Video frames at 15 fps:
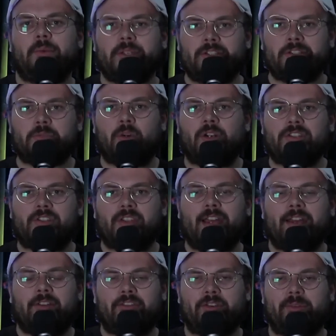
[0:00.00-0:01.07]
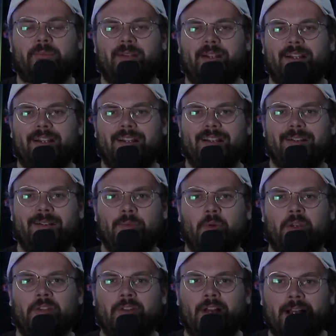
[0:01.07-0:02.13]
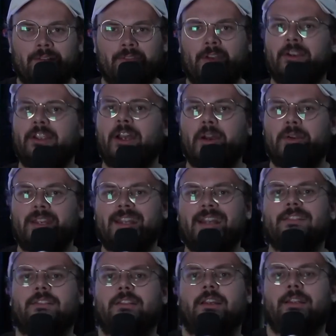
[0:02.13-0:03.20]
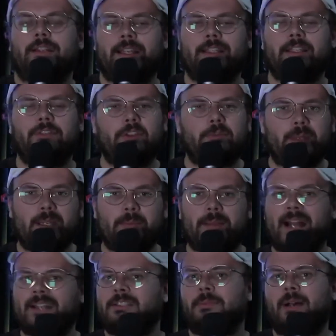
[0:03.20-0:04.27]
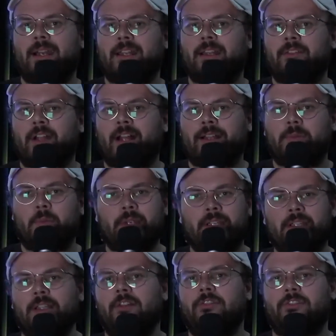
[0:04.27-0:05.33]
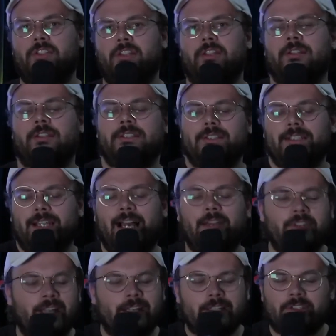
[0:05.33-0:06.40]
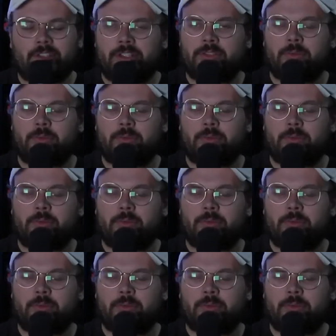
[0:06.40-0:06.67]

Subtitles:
we just watched there from one of our very own in Esther. And if you've been impacted by any of that, we'd love to have you get in touch